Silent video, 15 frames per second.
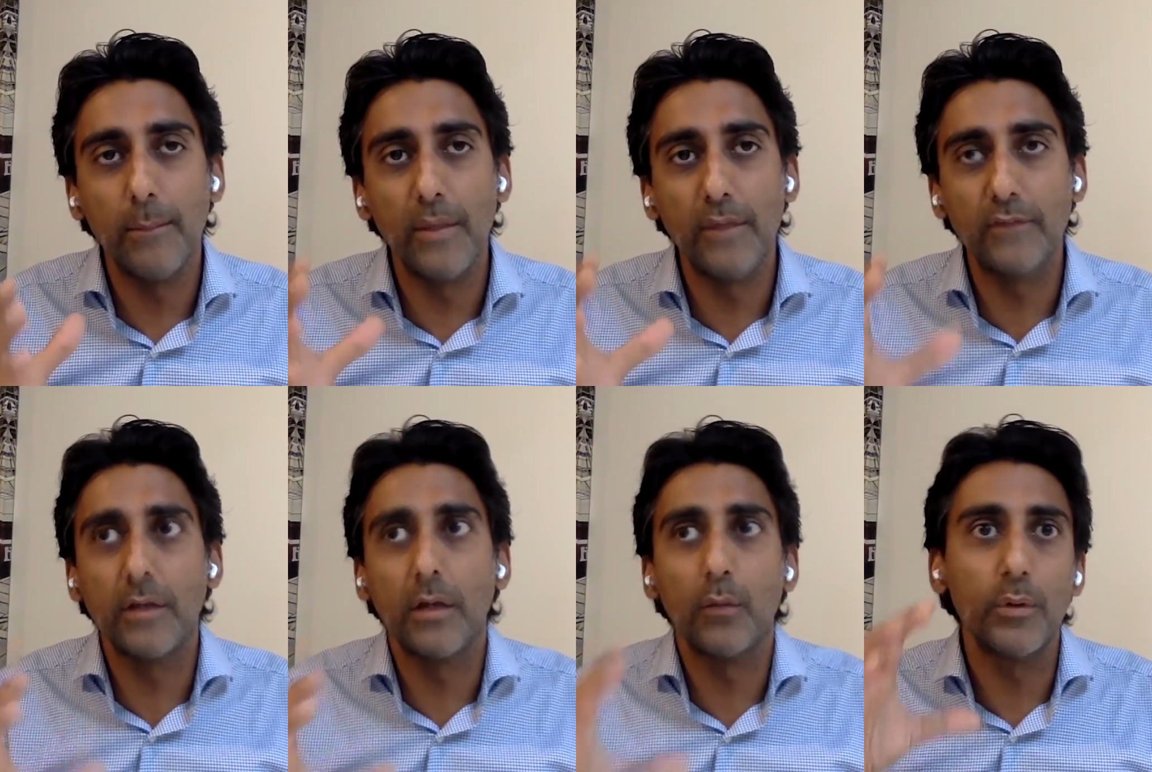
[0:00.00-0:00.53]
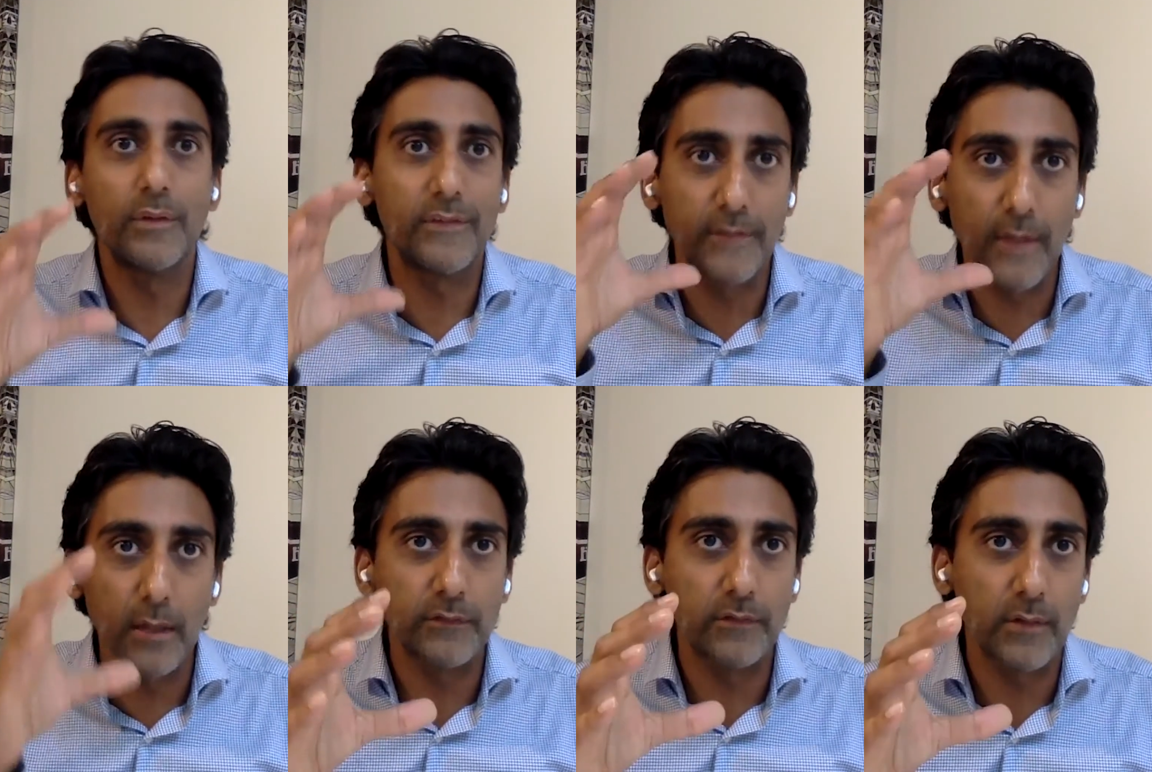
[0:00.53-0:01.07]
They may start
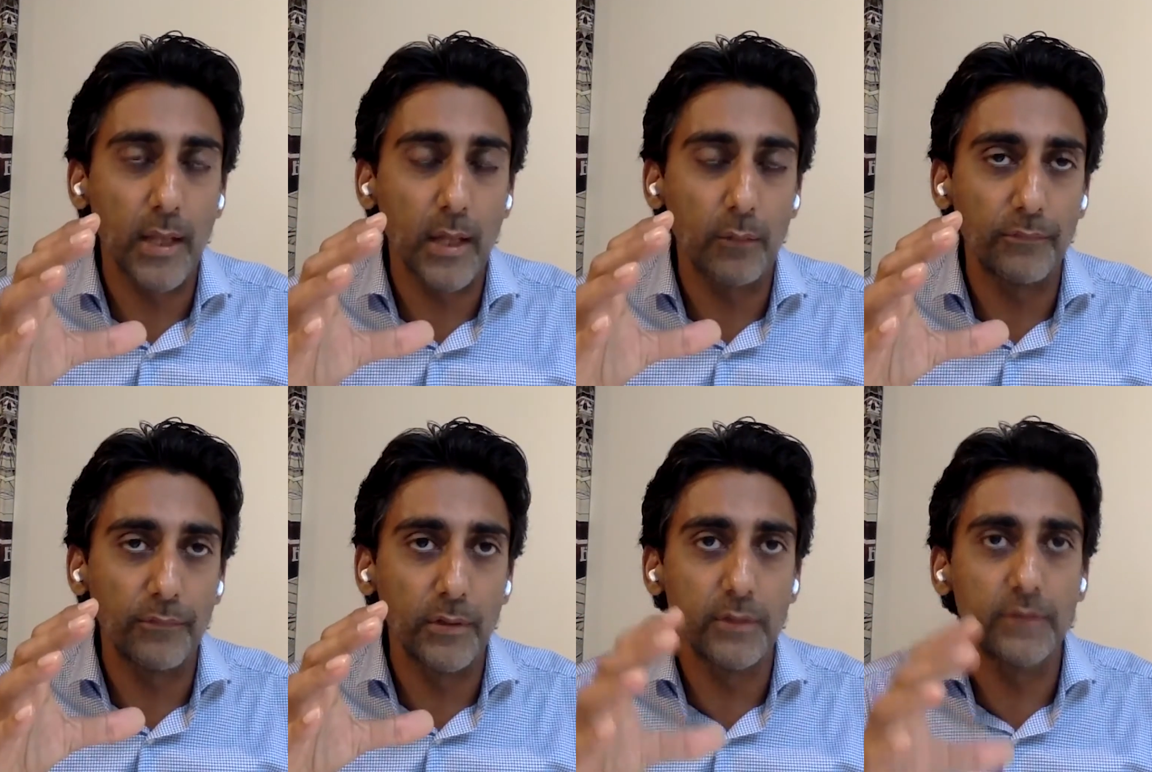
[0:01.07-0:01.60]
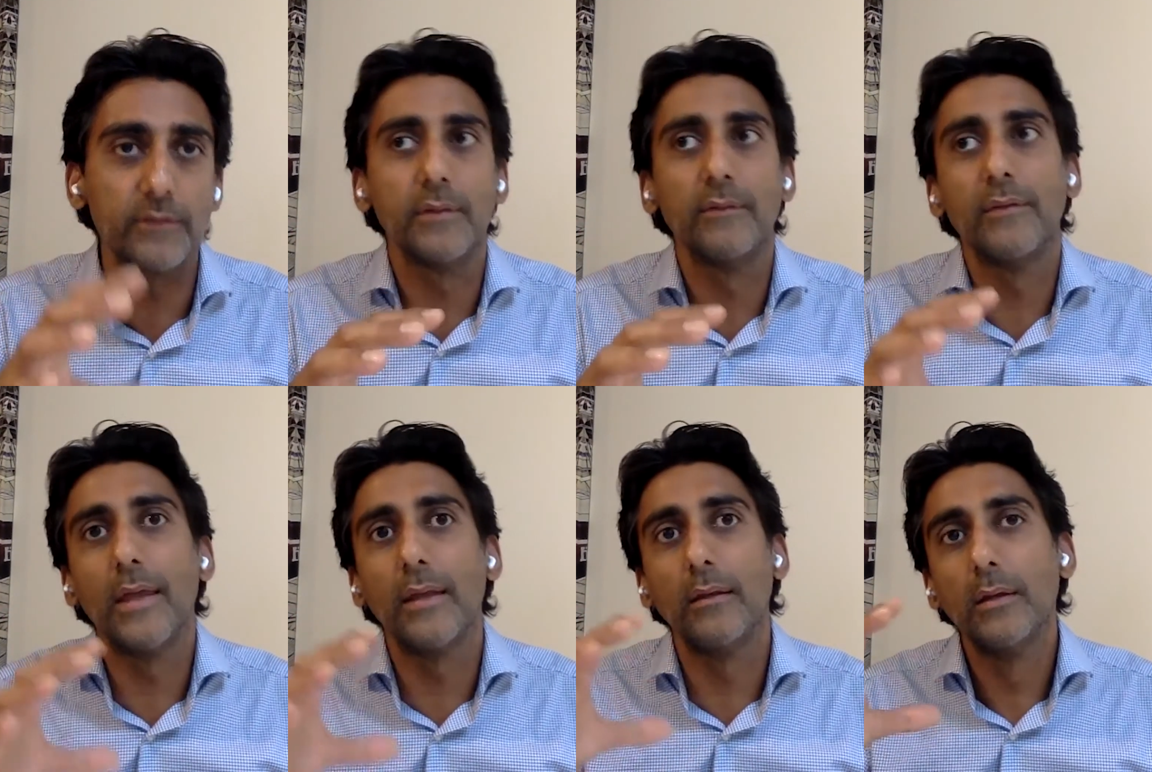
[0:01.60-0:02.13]
with Sales Cloud
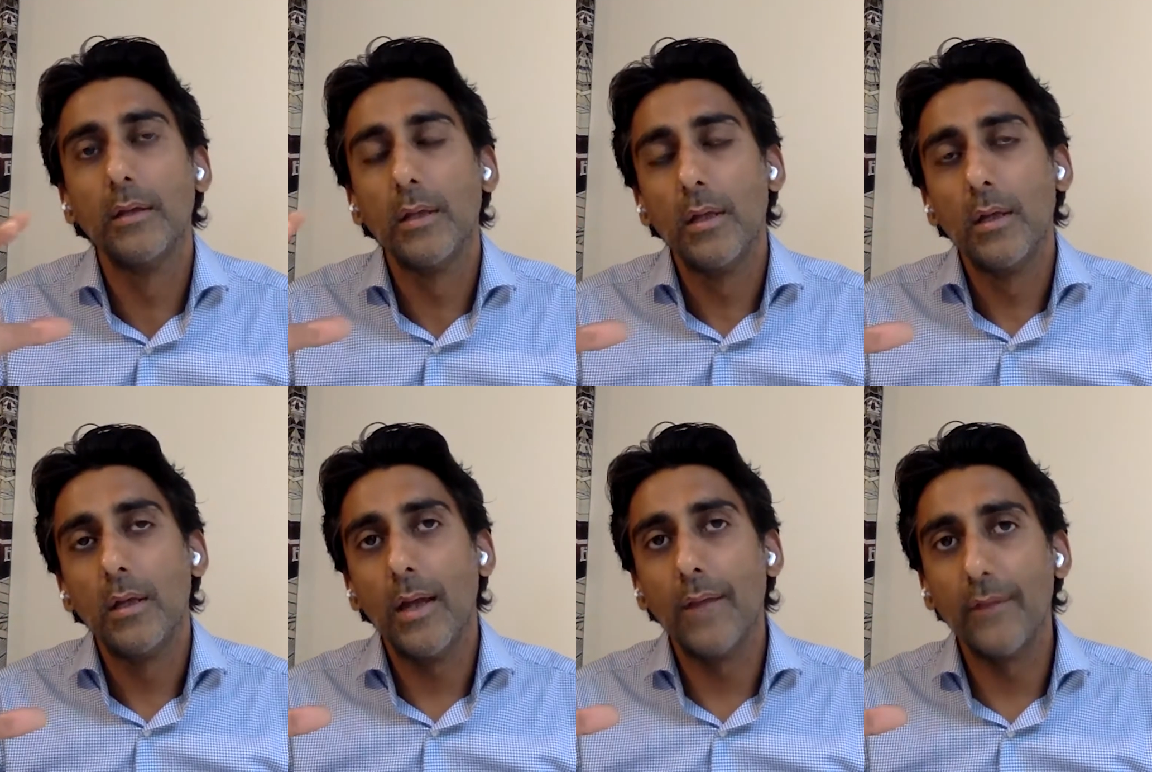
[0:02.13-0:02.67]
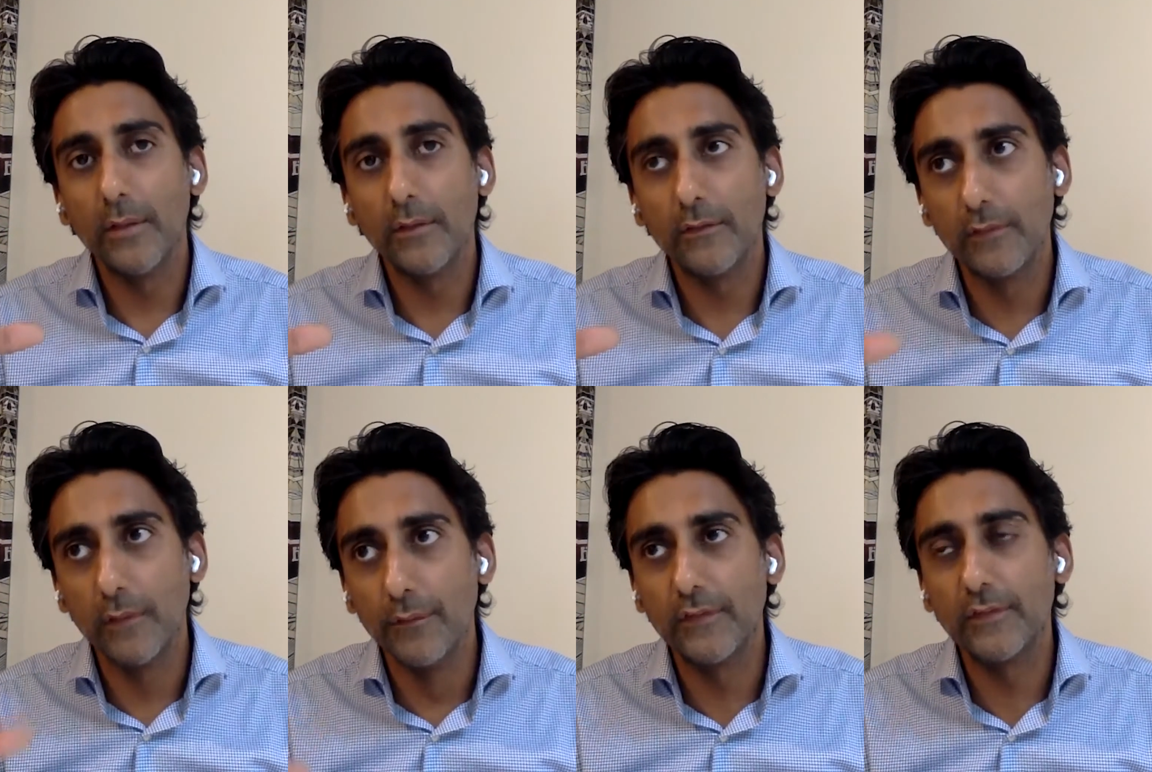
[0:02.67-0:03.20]
first, and
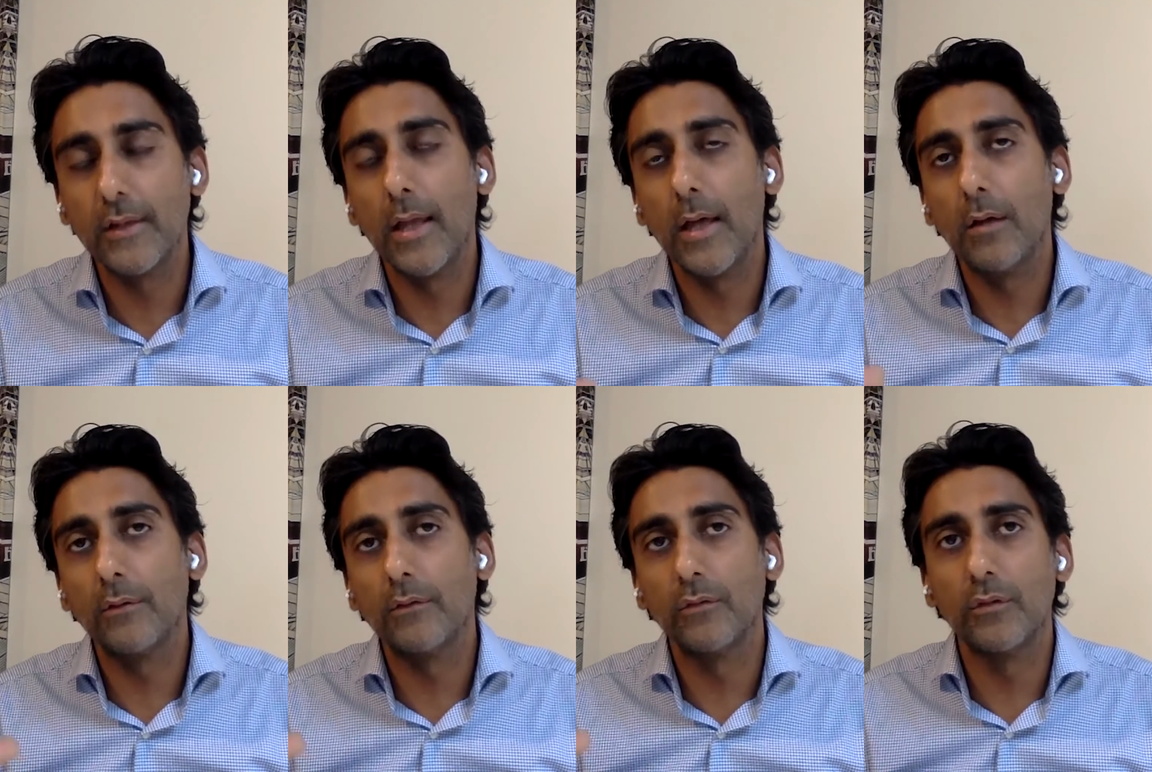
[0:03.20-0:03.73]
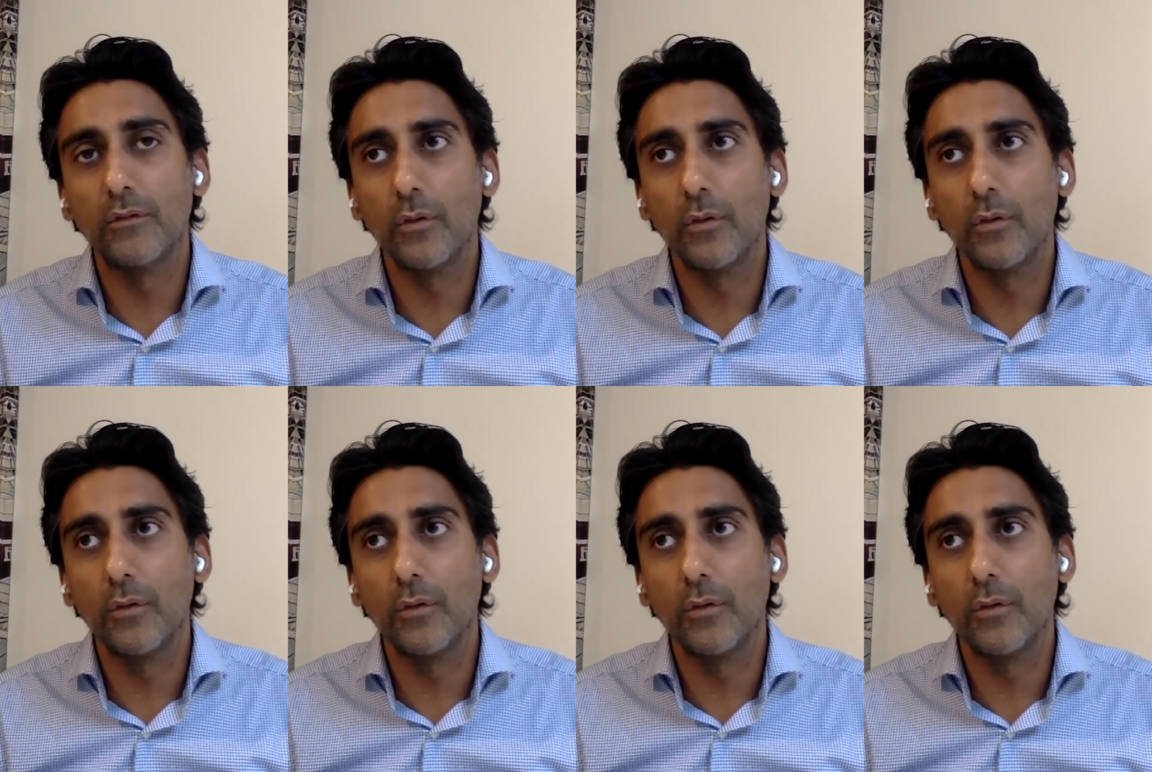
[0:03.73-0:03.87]
then Service Cloud.